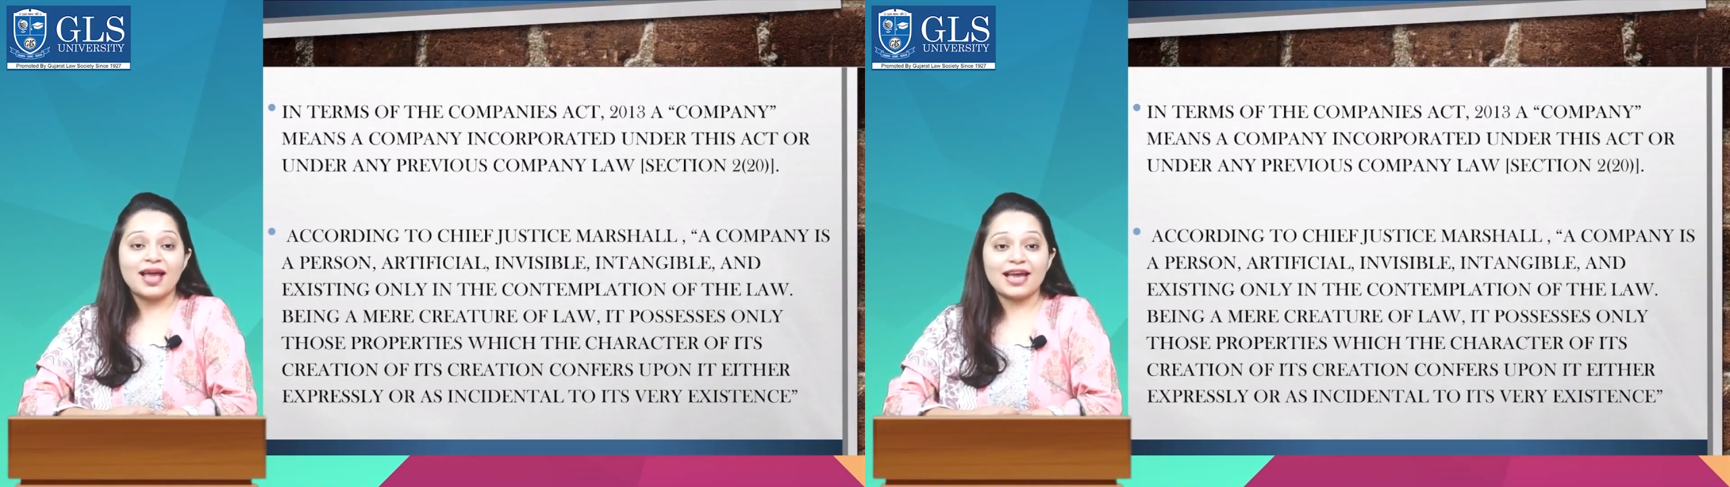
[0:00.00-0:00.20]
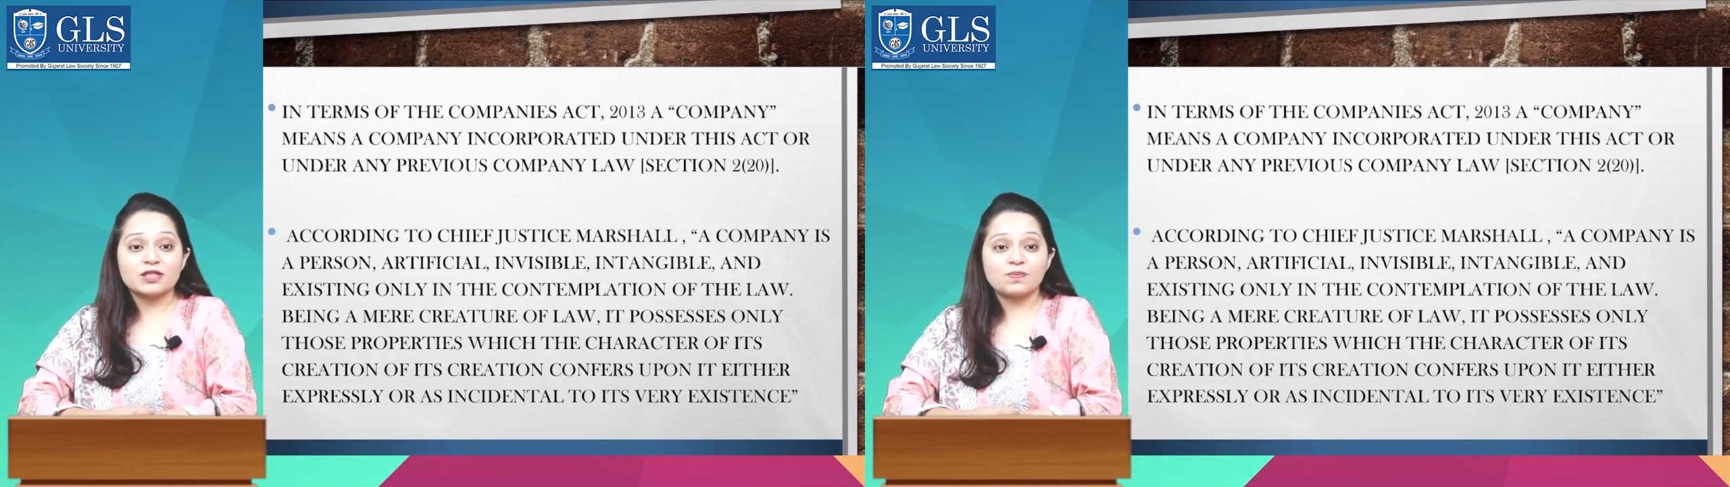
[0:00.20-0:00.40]

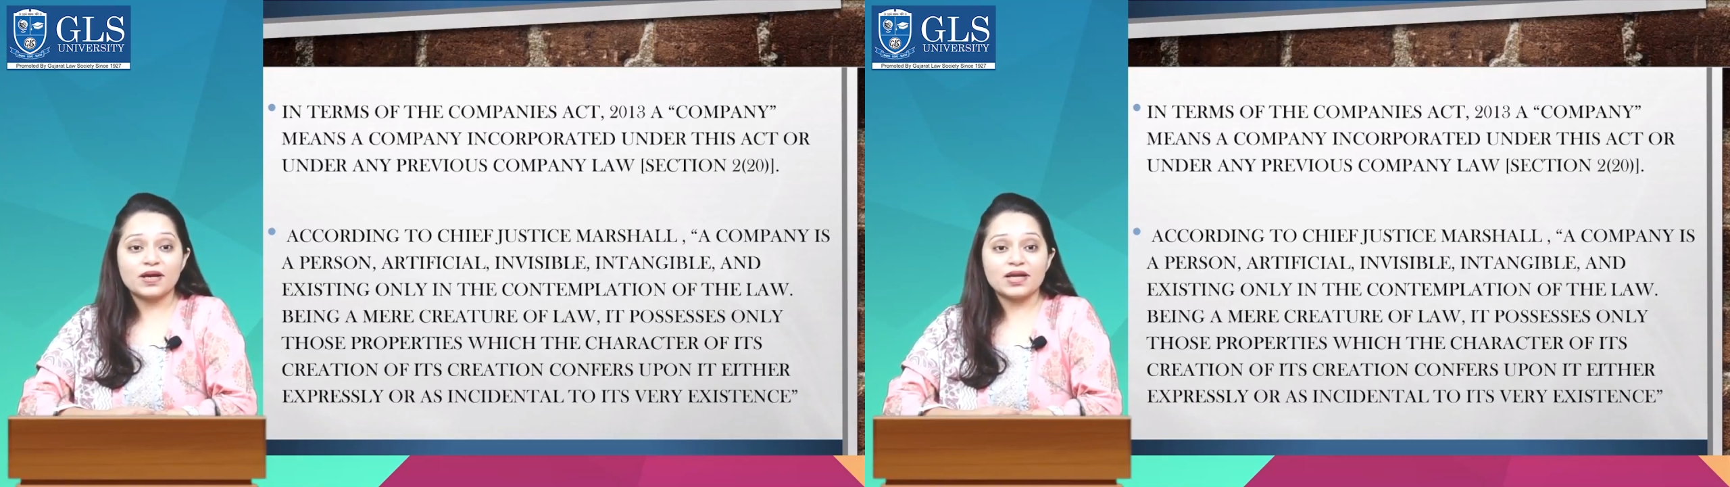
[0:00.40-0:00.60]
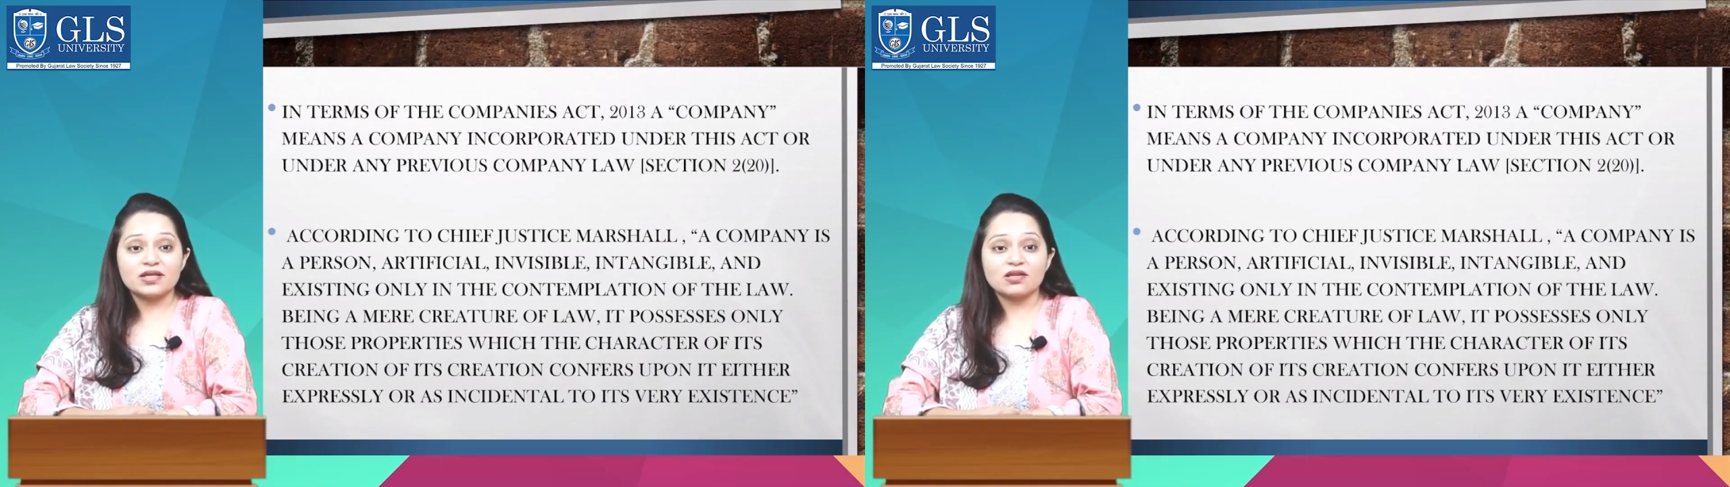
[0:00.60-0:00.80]

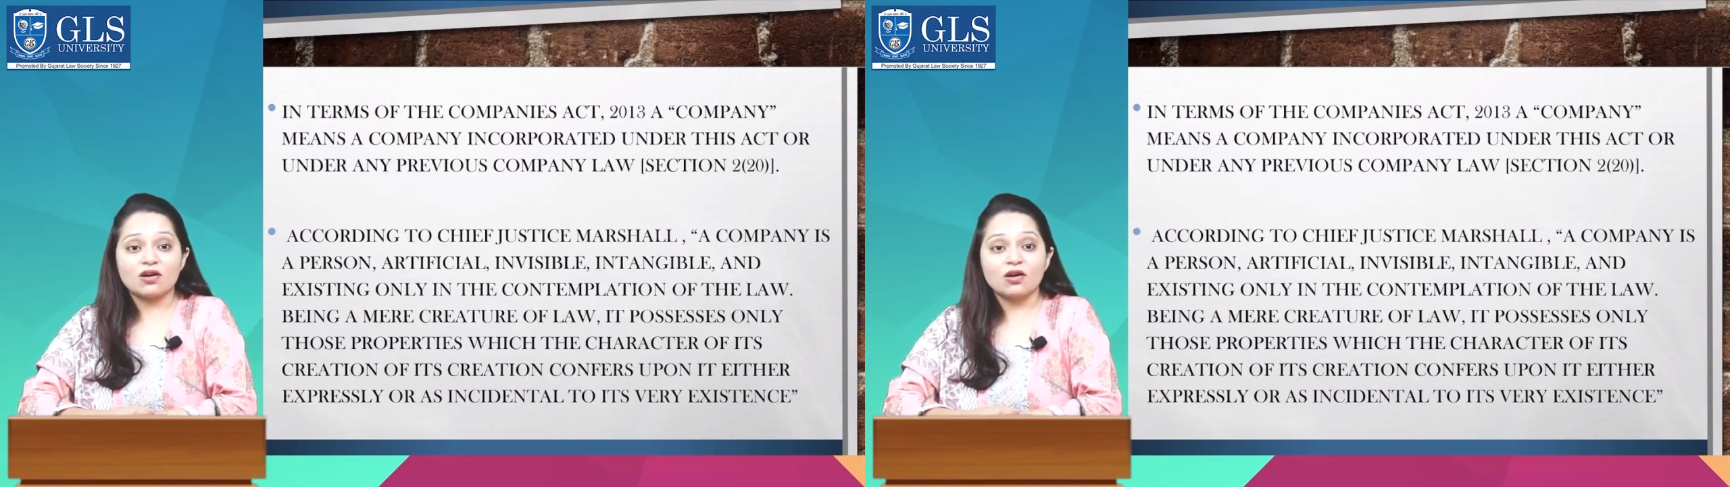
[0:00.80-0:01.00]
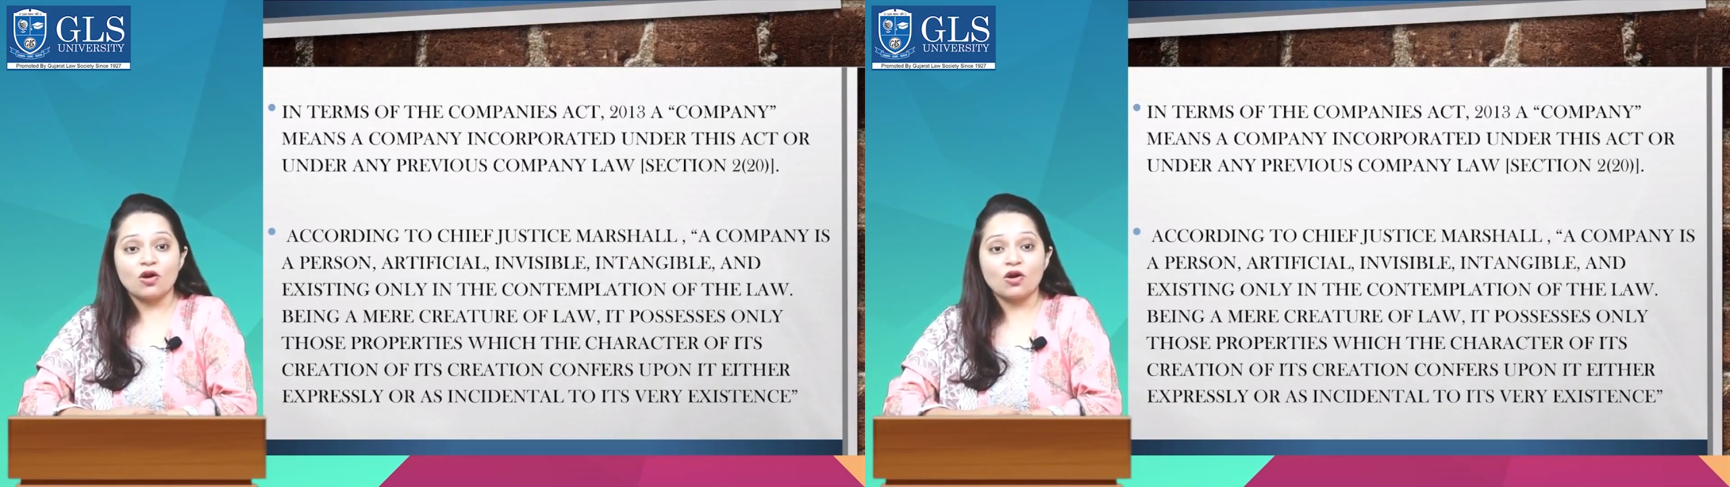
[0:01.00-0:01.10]
explains a